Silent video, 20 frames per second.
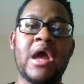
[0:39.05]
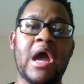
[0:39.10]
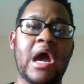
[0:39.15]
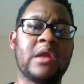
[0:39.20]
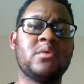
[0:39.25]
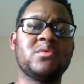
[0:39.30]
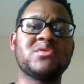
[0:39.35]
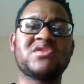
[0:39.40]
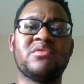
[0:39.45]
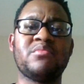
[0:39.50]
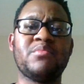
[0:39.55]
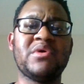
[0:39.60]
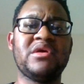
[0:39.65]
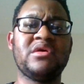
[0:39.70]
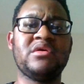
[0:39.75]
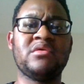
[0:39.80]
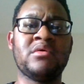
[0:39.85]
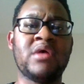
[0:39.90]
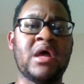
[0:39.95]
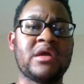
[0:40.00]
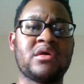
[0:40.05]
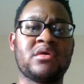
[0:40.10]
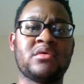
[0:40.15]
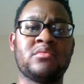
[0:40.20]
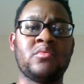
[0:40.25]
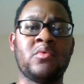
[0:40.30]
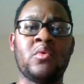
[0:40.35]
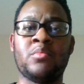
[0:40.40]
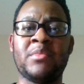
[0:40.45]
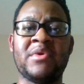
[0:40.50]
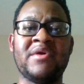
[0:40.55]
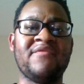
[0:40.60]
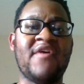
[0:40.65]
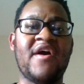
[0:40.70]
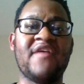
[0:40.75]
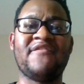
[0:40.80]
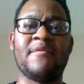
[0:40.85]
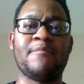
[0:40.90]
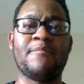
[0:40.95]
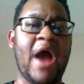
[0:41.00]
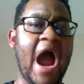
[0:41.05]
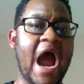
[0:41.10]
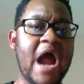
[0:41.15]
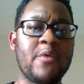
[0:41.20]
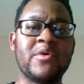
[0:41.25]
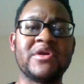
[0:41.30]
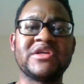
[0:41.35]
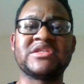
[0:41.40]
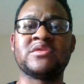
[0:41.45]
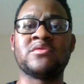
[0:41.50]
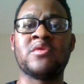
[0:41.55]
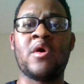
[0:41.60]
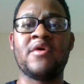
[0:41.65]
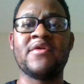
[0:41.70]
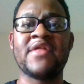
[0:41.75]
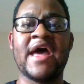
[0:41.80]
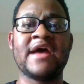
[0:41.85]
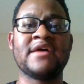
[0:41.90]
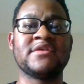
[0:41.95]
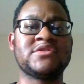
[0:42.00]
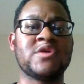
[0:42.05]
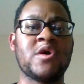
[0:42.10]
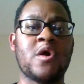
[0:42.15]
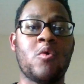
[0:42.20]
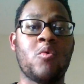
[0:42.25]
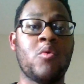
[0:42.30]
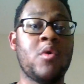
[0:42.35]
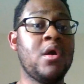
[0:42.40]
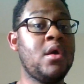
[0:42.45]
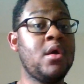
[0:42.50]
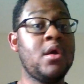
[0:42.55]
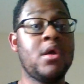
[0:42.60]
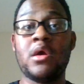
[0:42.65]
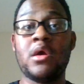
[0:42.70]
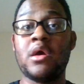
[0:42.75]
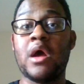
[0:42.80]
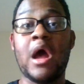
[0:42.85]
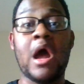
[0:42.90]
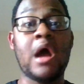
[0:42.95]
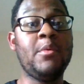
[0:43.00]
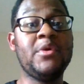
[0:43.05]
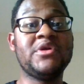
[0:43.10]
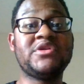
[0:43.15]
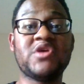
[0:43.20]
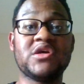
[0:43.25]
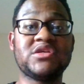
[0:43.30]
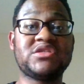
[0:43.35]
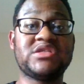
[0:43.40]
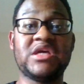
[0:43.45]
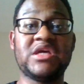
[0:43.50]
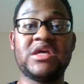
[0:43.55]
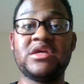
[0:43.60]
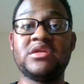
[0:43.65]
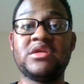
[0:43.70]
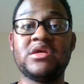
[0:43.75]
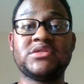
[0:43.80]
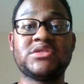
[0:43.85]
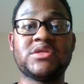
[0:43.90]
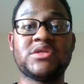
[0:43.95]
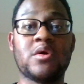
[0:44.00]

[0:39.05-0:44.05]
I know it's gonna be involving pirates and all that, so I'm interested in seeing this.